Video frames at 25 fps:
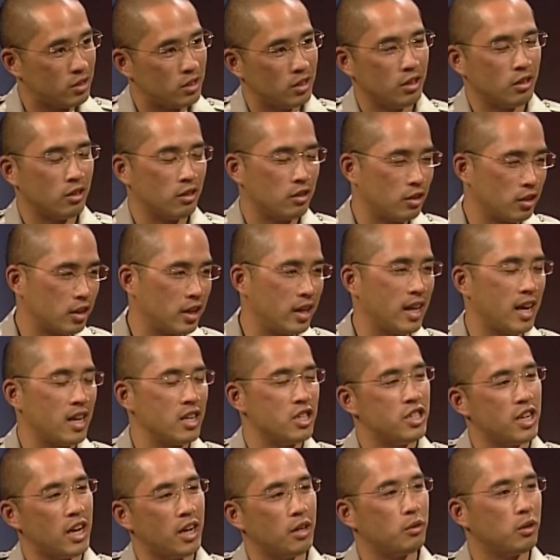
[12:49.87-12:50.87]
you're looking at
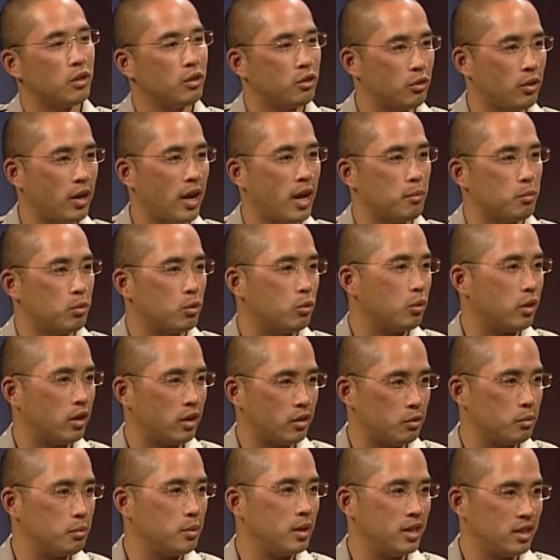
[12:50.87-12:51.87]
January through April, where
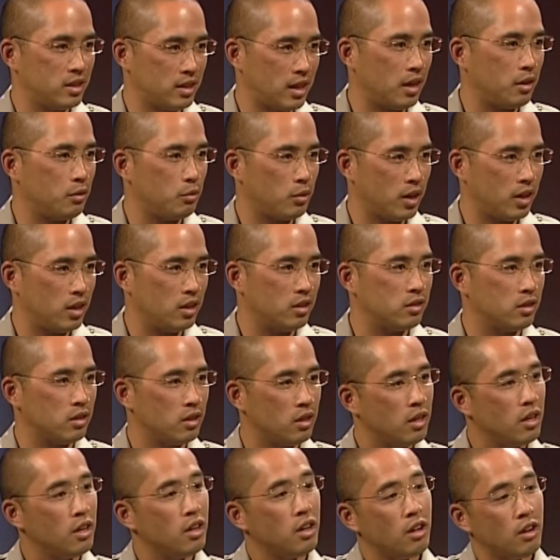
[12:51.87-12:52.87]
everybody's getting ready to
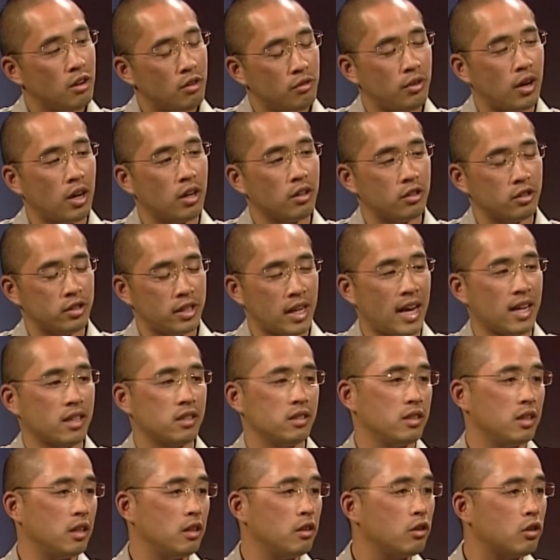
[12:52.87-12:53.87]
right. file their
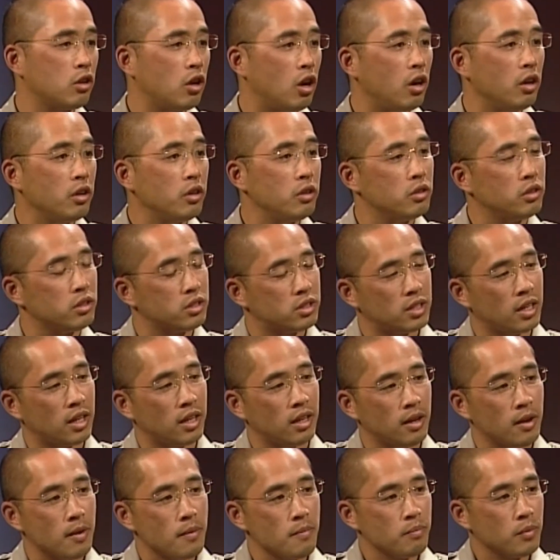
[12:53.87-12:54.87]
taxes, and they'll call you and
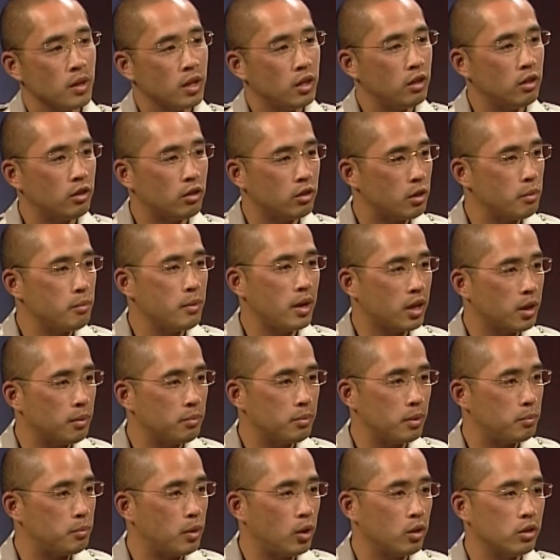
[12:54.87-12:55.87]
say, you know, they'll make up
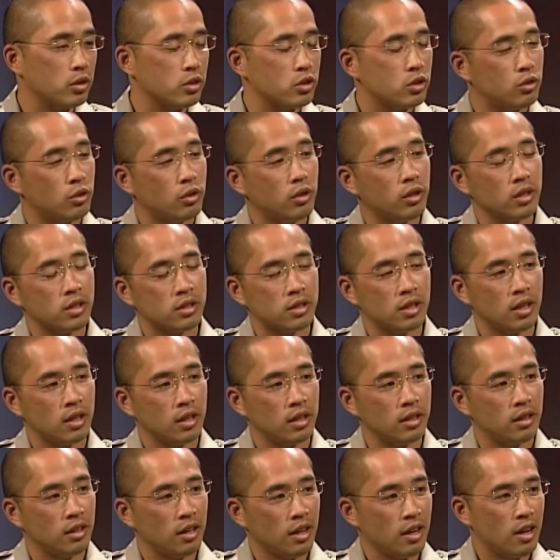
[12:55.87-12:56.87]
a bogus story
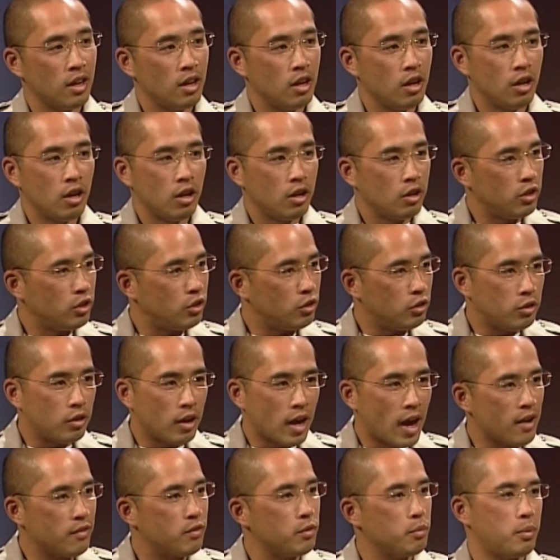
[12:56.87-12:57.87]
saying you
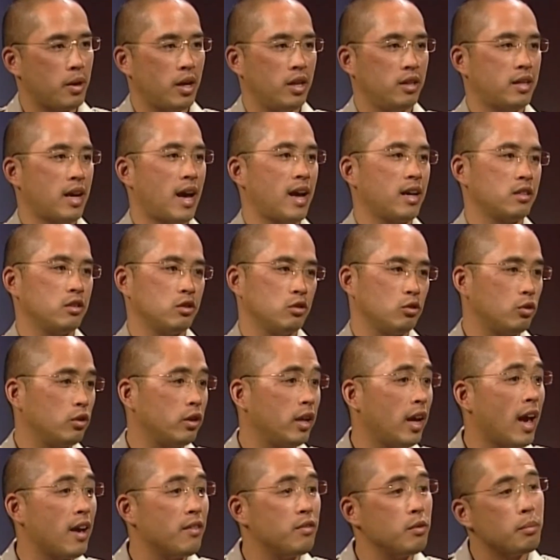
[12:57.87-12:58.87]
haven't paid taxes or
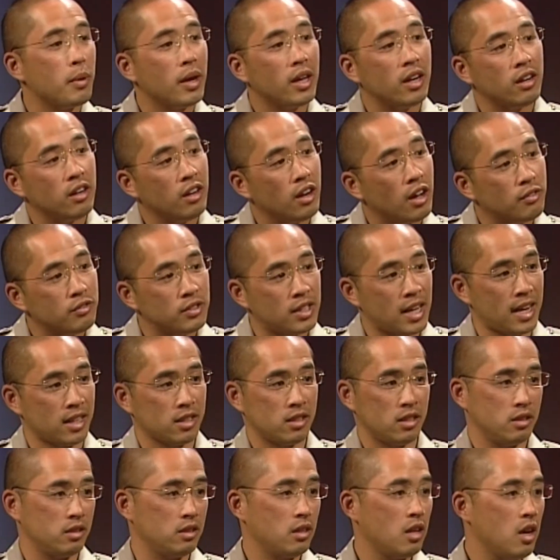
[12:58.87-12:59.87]
you haven't paid enough
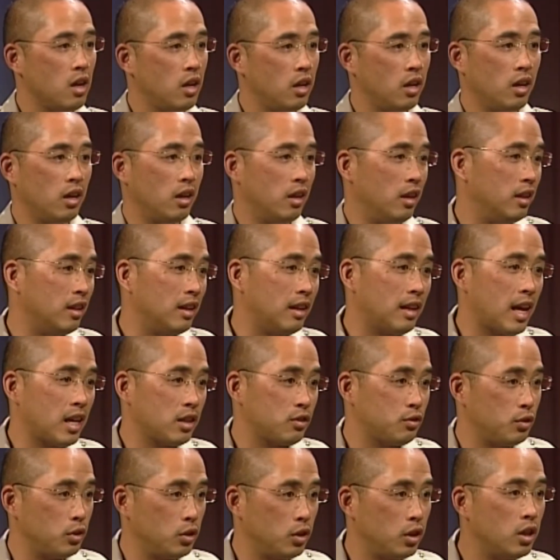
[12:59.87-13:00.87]
taxes uh, in the
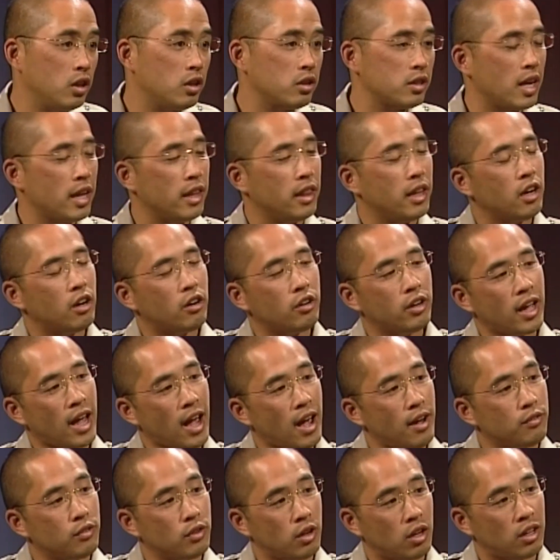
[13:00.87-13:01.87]
last few years and they already
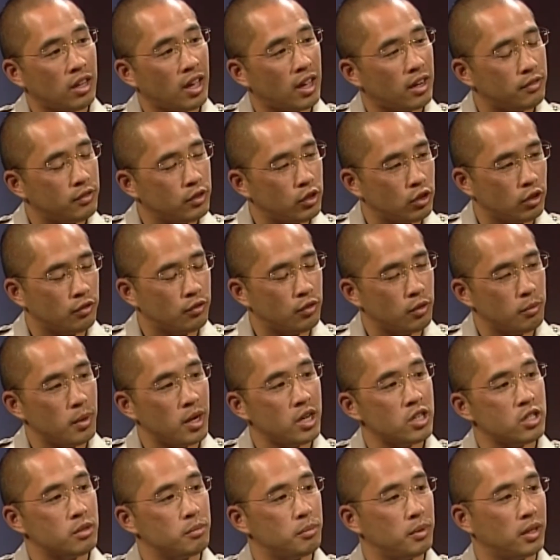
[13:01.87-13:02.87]
have a lot of your
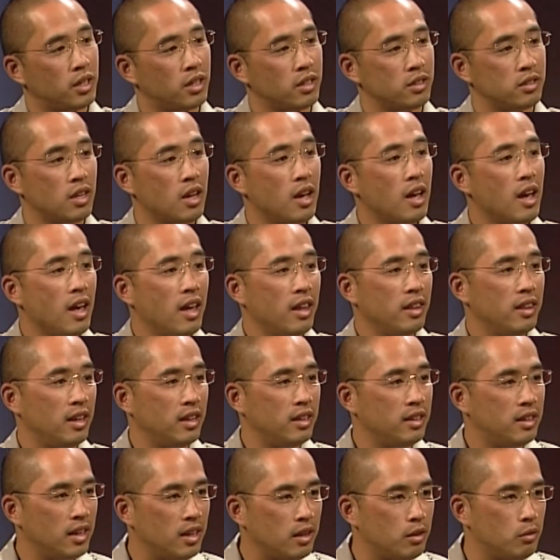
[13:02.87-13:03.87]
information because they
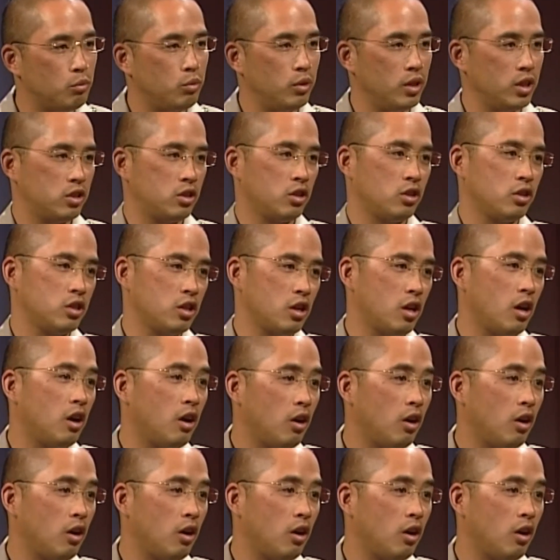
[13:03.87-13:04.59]
did research